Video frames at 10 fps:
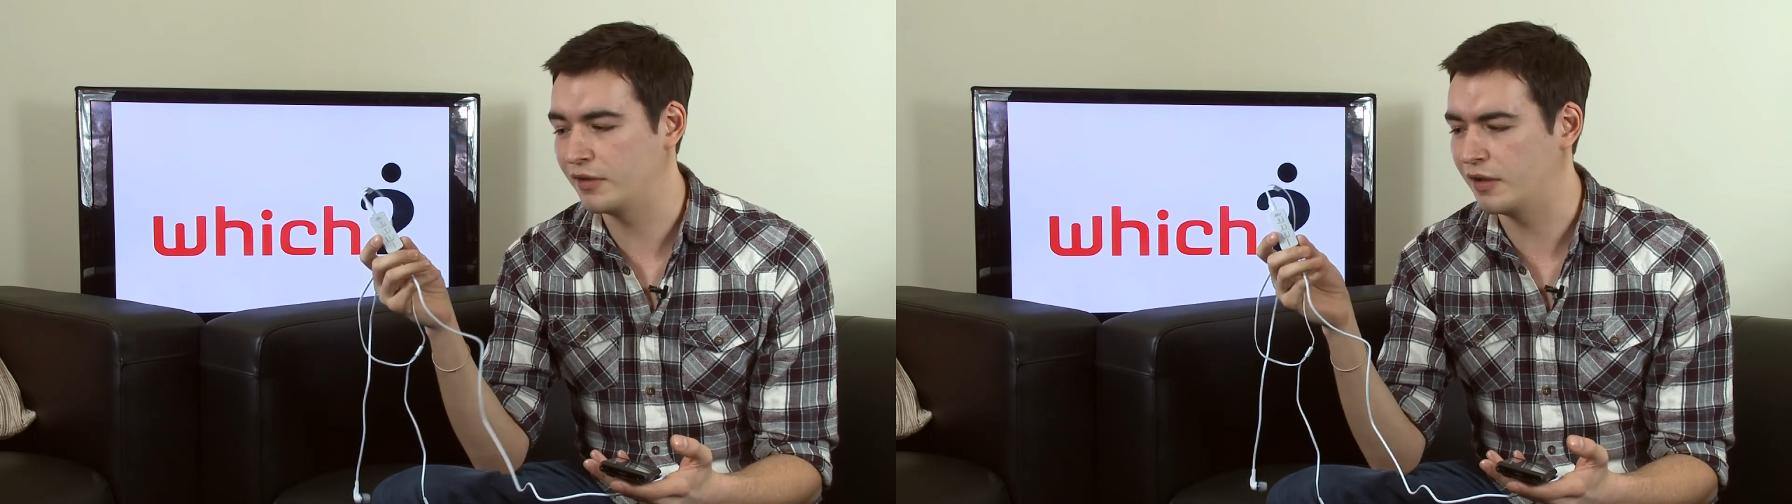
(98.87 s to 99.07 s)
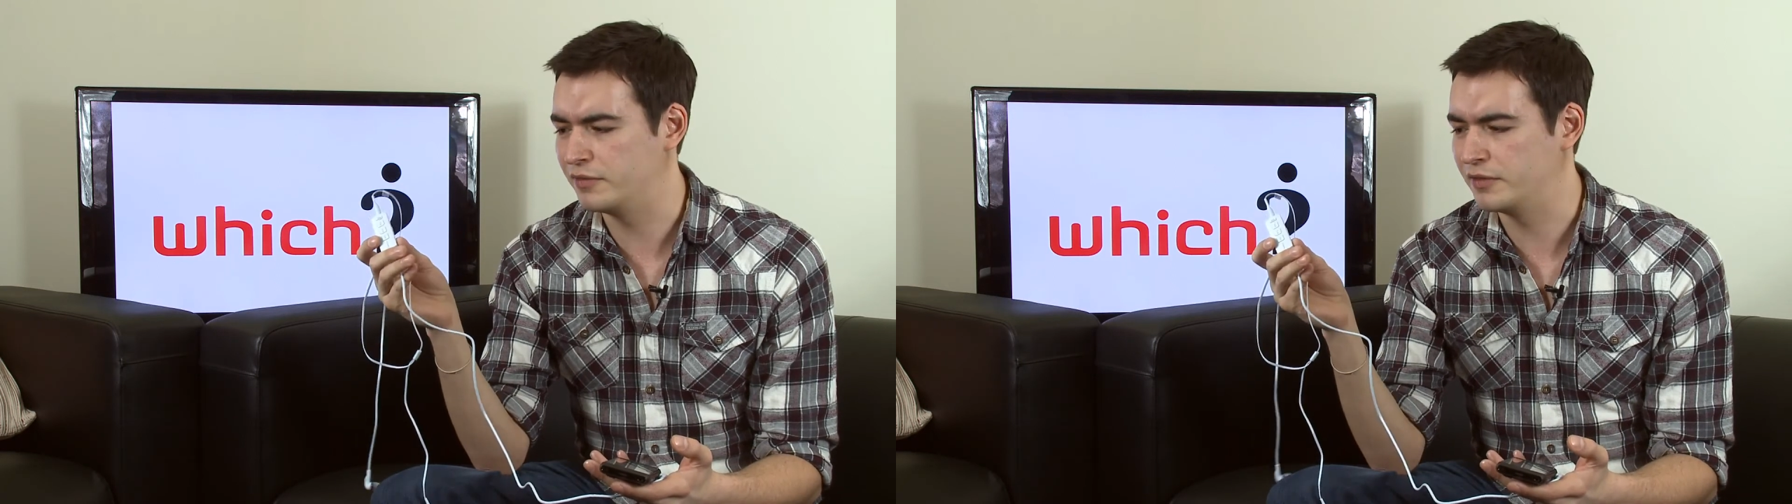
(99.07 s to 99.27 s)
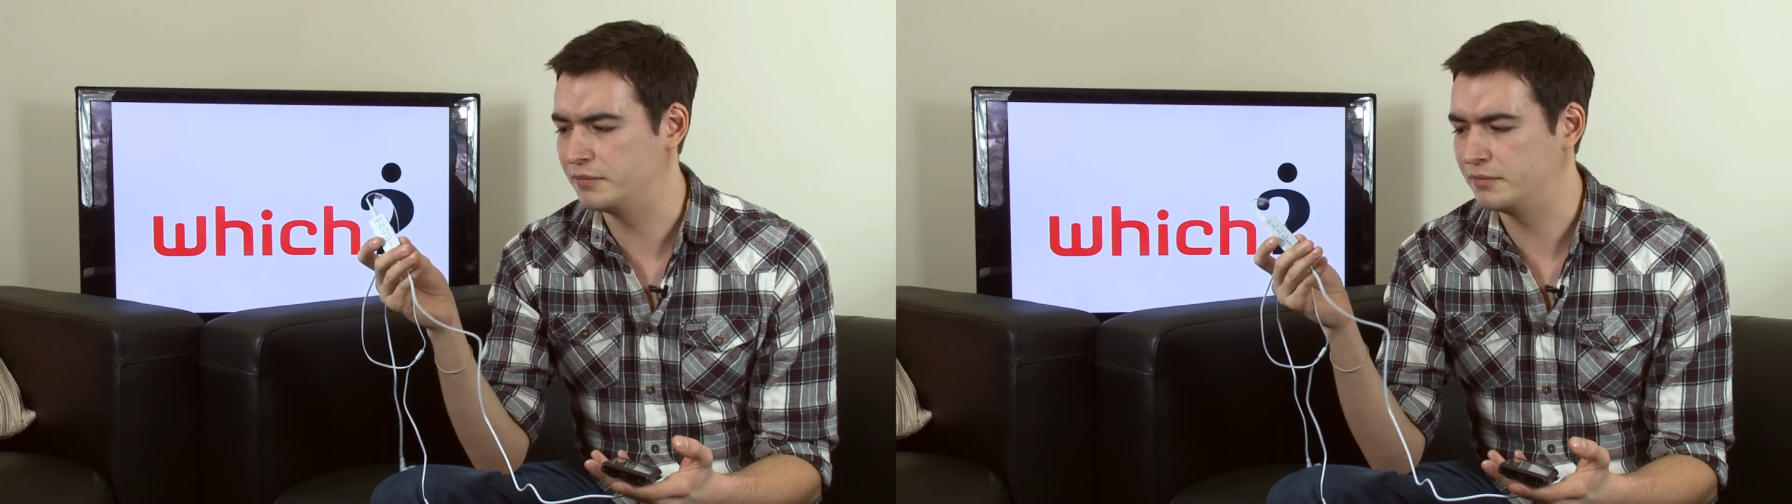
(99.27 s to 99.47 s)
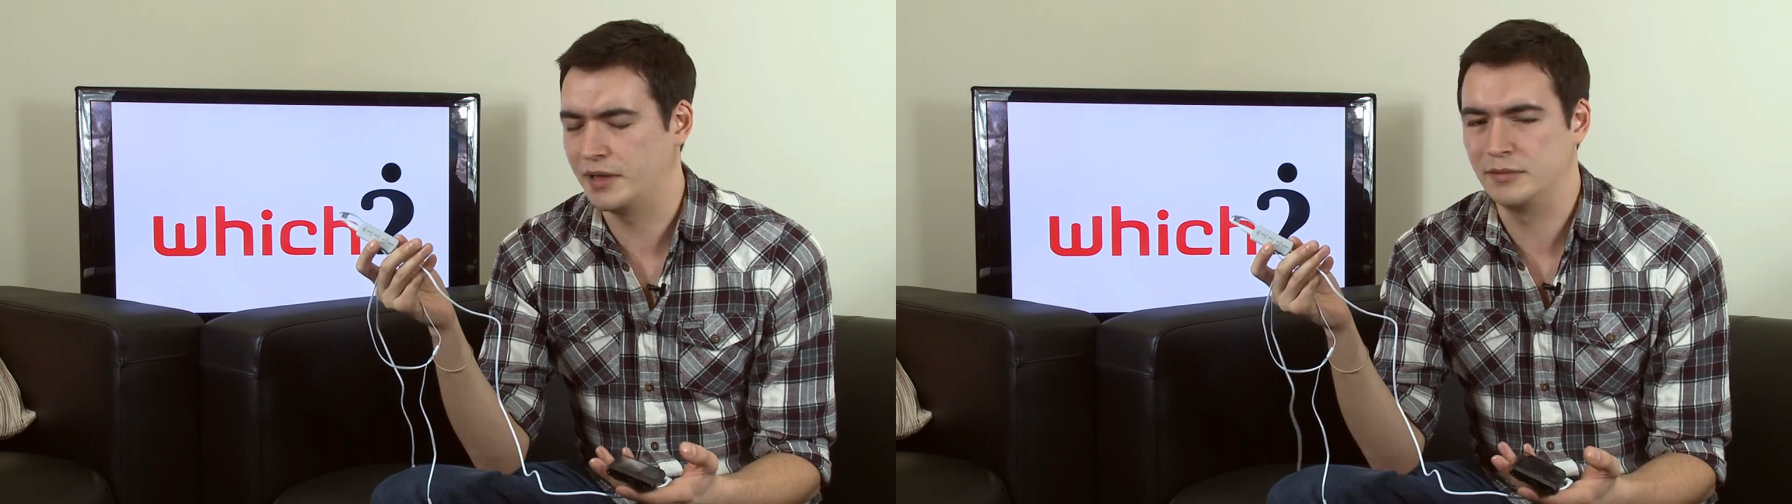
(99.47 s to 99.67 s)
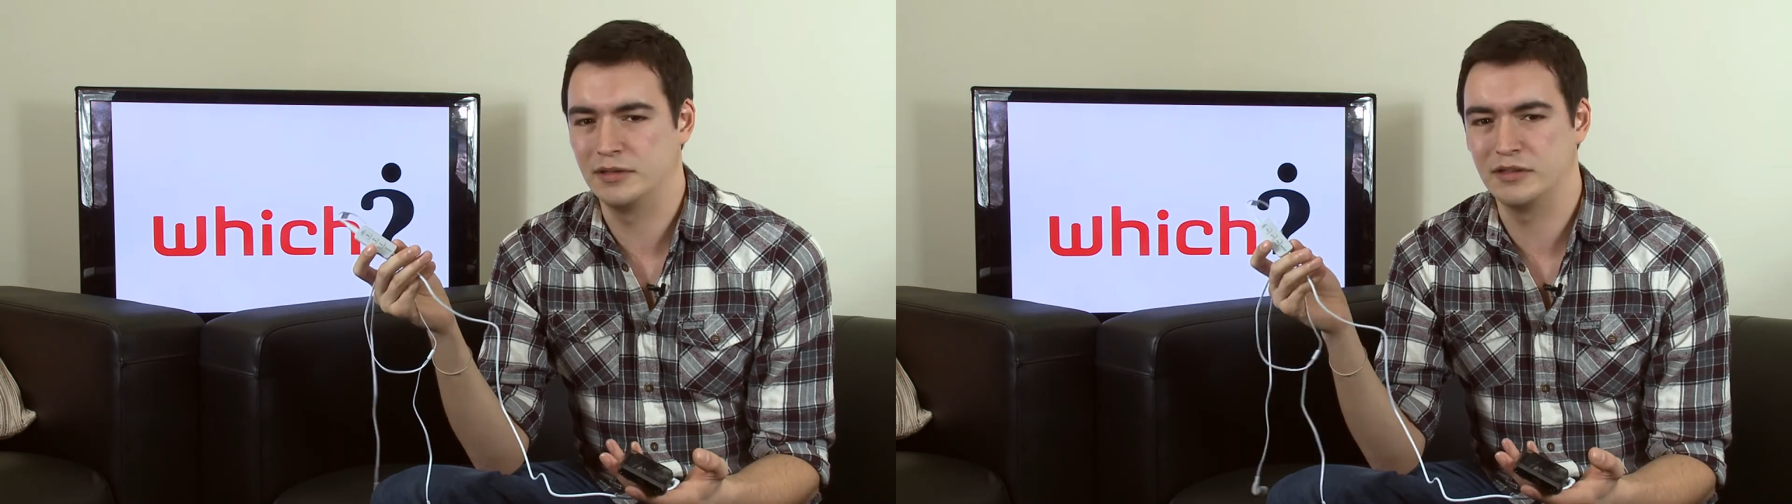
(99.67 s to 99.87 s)
other than
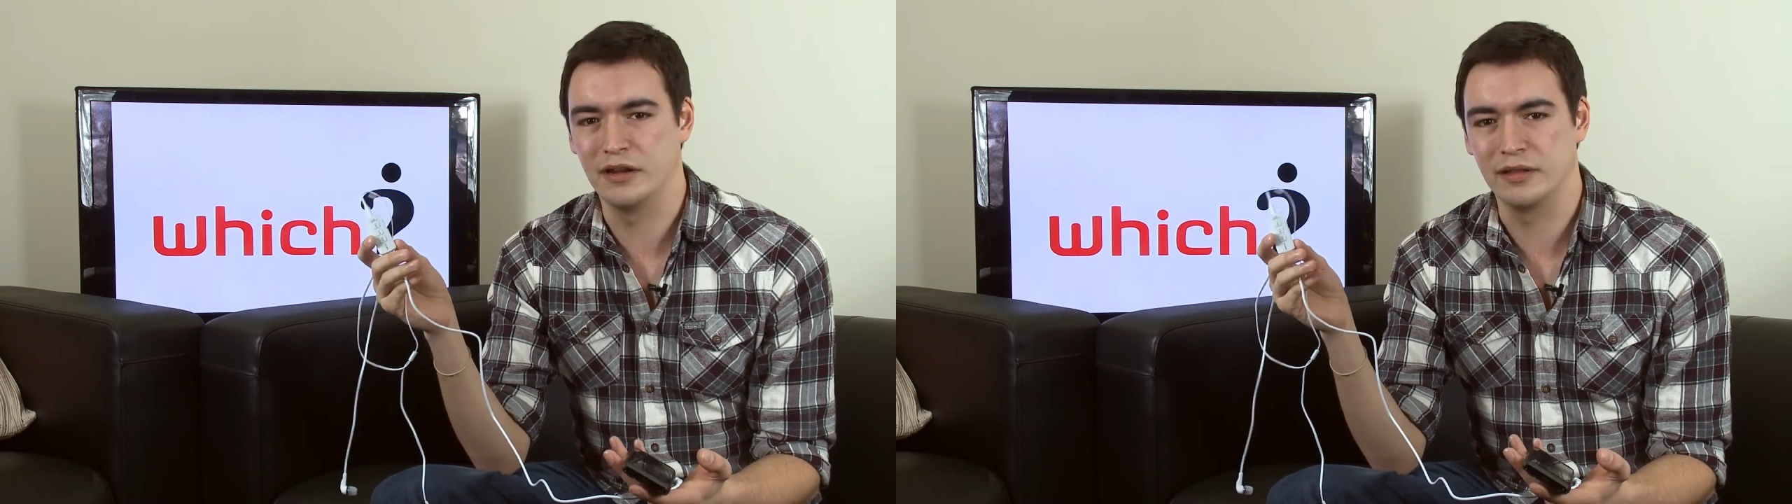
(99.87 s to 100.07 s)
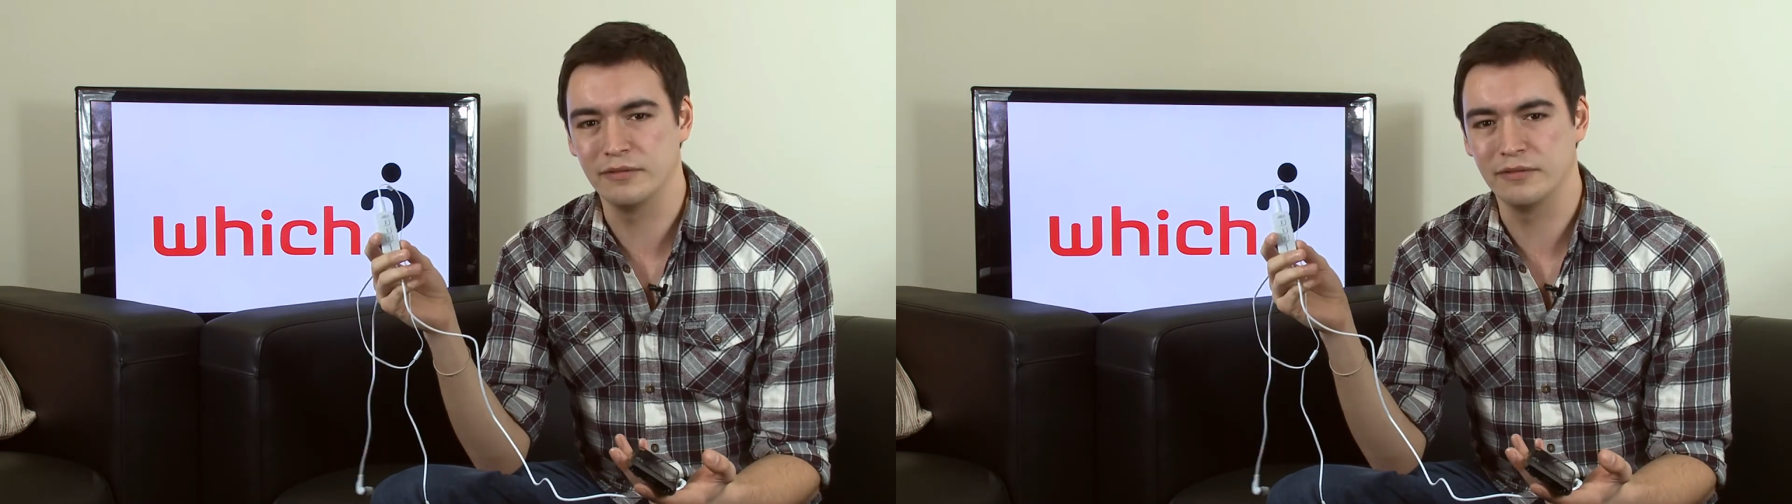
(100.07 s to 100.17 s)
maybe turning